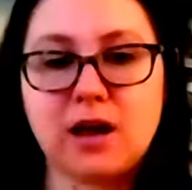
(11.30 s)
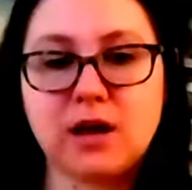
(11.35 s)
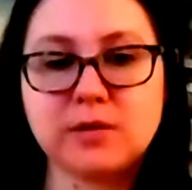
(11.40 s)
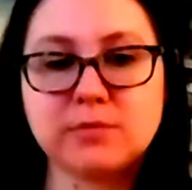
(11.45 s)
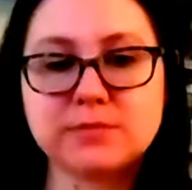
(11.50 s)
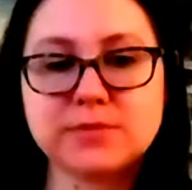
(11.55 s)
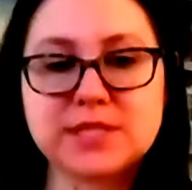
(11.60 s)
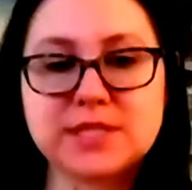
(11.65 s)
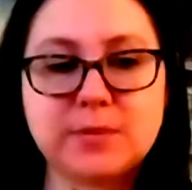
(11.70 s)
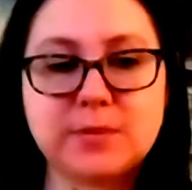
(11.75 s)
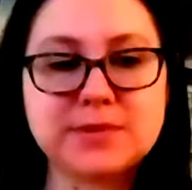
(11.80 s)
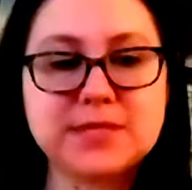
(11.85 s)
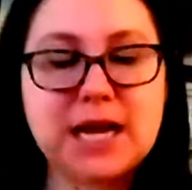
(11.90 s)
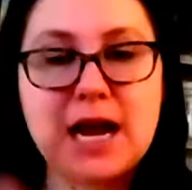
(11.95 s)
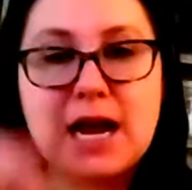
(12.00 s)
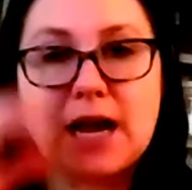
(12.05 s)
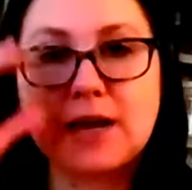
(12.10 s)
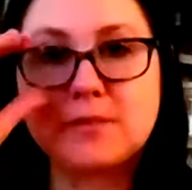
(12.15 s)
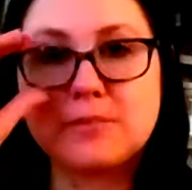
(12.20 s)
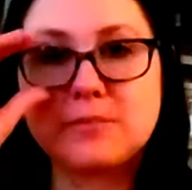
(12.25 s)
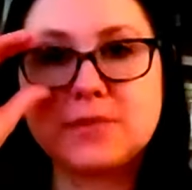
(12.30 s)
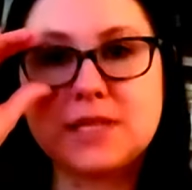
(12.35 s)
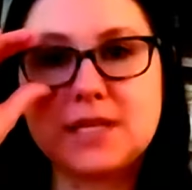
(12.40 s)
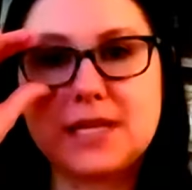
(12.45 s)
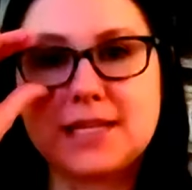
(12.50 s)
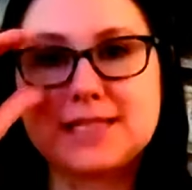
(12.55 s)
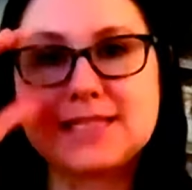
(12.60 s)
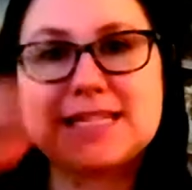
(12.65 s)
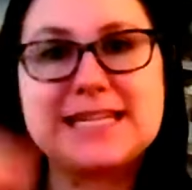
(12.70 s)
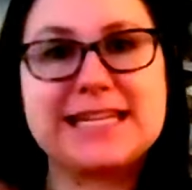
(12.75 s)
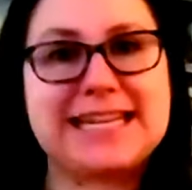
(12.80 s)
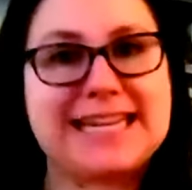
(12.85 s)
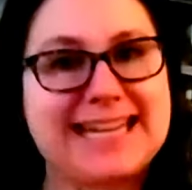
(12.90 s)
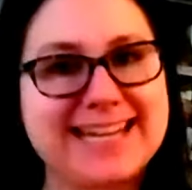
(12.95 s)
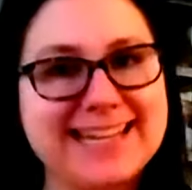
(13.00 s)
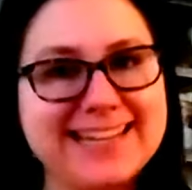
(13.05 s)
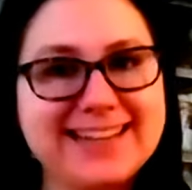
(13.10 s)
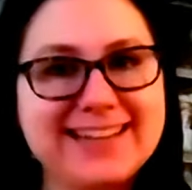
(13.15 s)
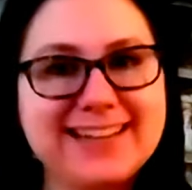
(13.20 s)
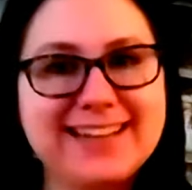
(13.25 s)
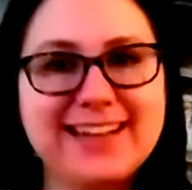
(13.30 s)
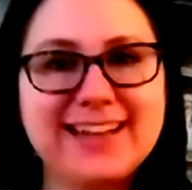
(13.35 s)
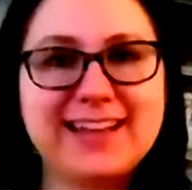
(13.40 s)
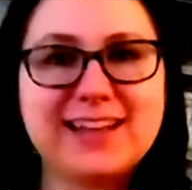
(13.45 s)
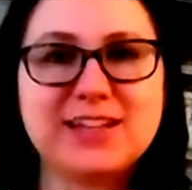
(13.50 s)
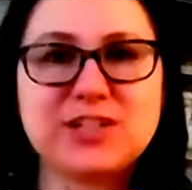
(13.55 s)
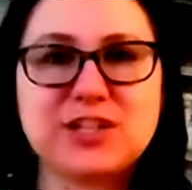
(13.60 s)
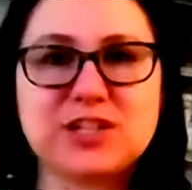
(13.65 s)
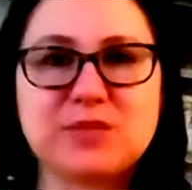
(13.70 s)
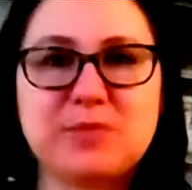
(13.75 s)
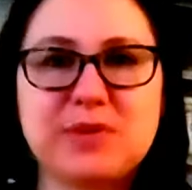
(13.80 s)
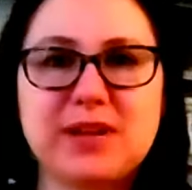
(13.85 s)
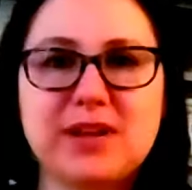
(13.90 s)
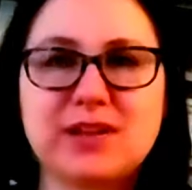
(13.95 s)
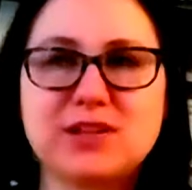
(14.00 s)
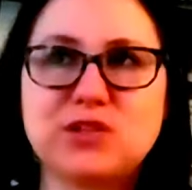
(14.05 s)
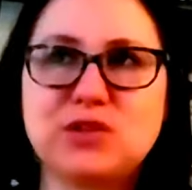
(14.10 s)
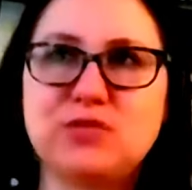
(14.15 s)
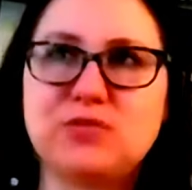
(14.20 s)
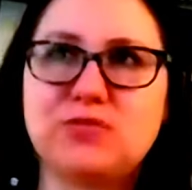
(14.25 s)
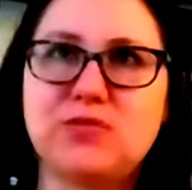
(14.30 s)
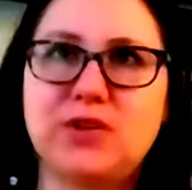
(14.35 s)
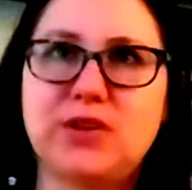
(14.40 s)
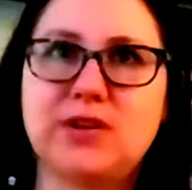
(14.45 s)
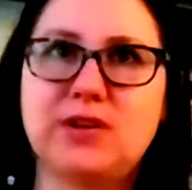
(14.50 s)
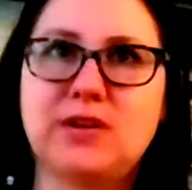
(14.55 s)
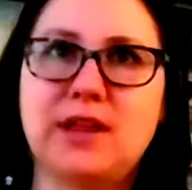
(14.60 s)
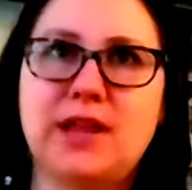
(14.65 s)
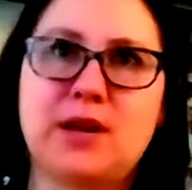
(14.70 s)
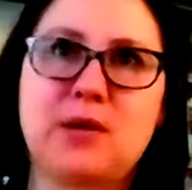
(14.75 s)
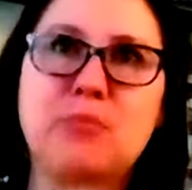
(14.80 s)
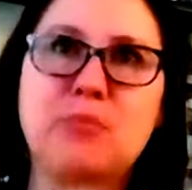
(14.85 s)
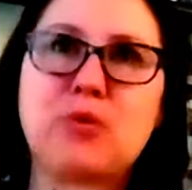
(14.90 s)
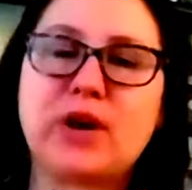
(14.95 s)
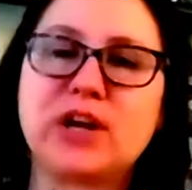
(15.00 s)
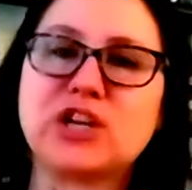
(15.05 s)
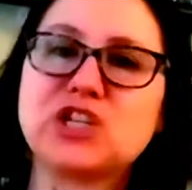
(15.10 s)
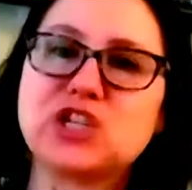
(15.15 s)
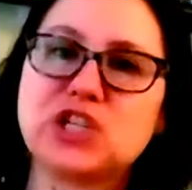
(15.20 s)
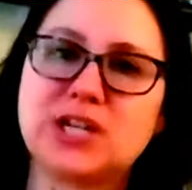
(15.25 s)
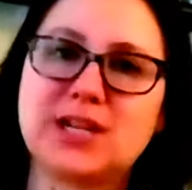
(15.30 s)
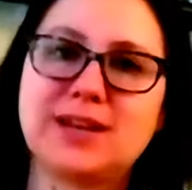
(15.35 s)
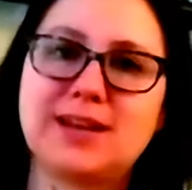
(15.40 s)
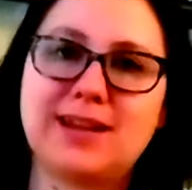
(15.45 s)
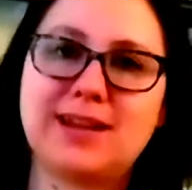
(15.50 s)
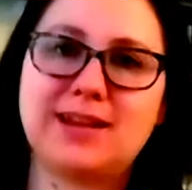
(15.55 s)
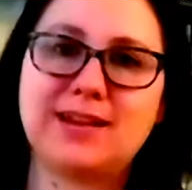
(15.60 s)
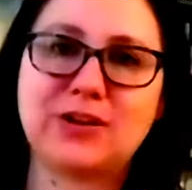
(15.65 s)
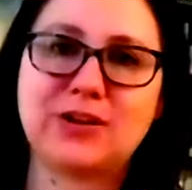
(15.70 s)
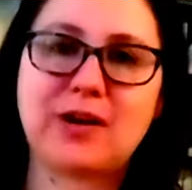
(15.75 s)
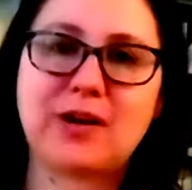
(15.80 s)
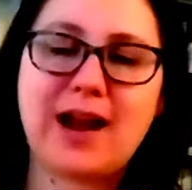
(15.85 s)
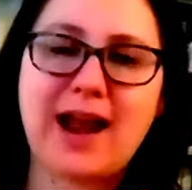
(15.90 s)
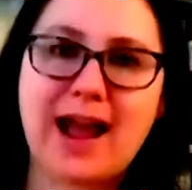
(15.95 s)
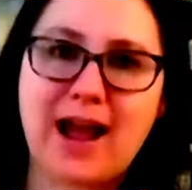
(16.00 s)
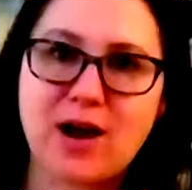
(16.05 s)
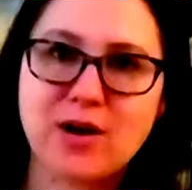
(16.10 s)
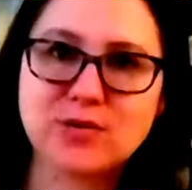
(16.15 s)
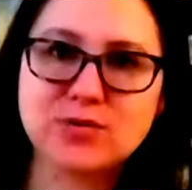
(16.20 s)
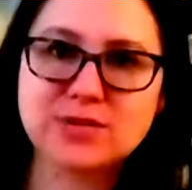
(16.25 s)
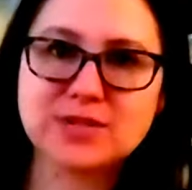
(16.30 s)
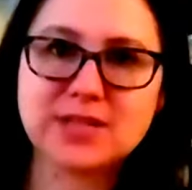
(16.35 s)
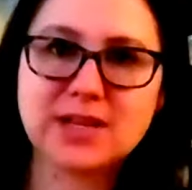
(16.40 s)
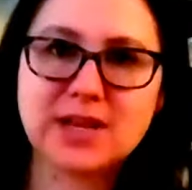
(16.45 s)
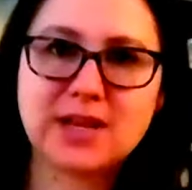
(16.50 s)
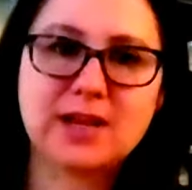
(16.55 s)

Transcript: Sometimes it's needed just because you feel an oppression in your house.